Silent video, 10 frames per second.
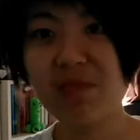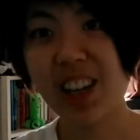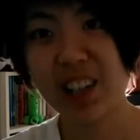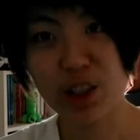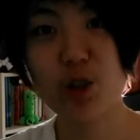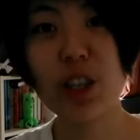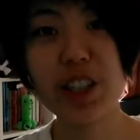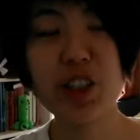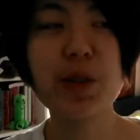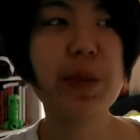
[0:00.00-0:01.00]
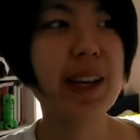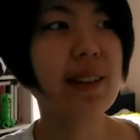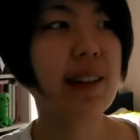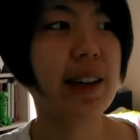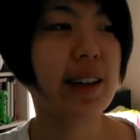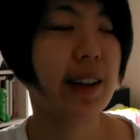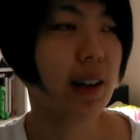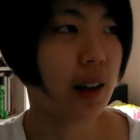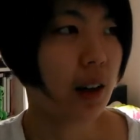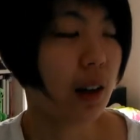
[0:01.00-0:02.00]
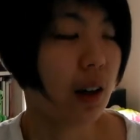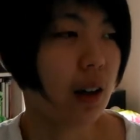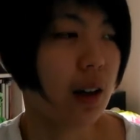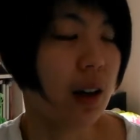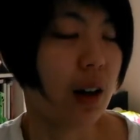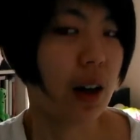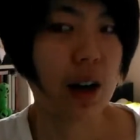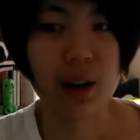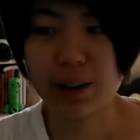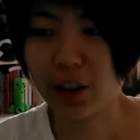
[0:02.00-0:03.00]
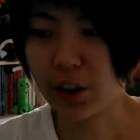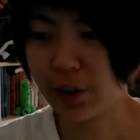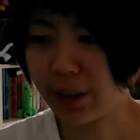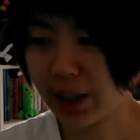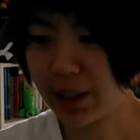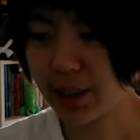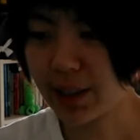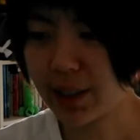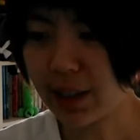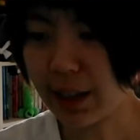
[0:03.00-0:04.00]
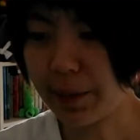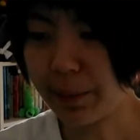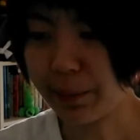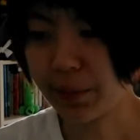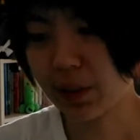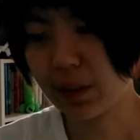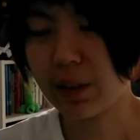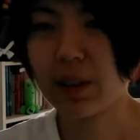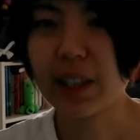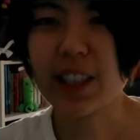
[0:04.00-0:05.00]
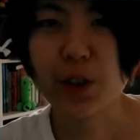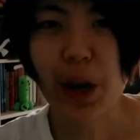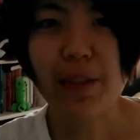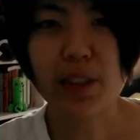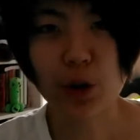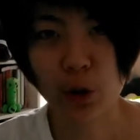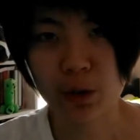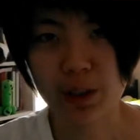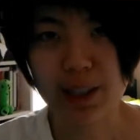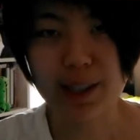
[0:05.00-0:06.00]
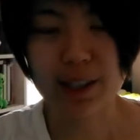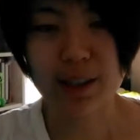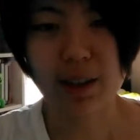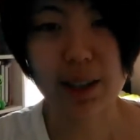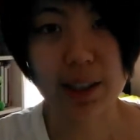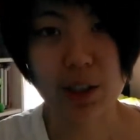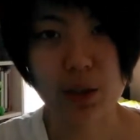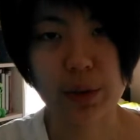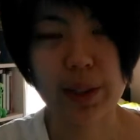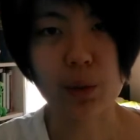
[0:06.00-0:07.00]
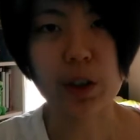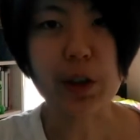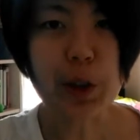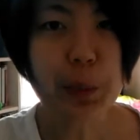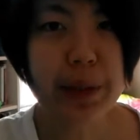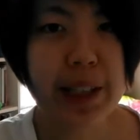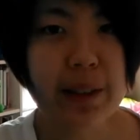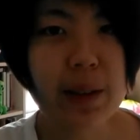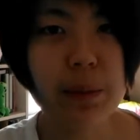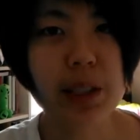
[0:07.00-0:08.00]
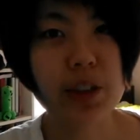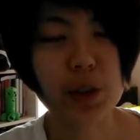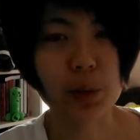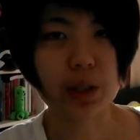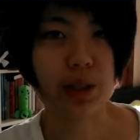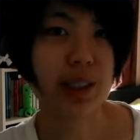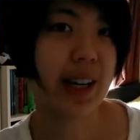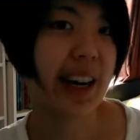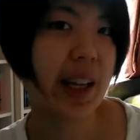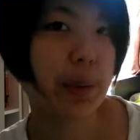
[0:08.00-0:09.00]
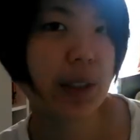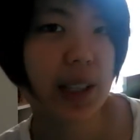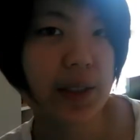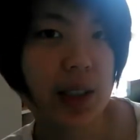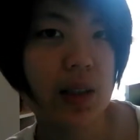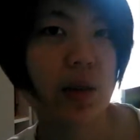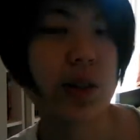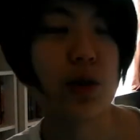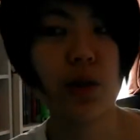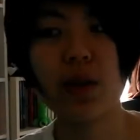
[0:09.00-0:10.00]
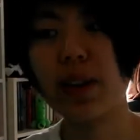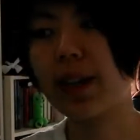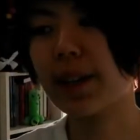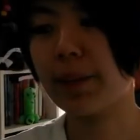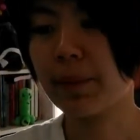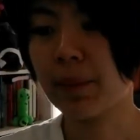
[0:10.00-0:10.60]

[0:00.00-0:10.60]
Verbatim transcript: constructions being like, you know, things you have internalized that's not necessarily what you believe in, but it's just what society believes in, or it's sort of like,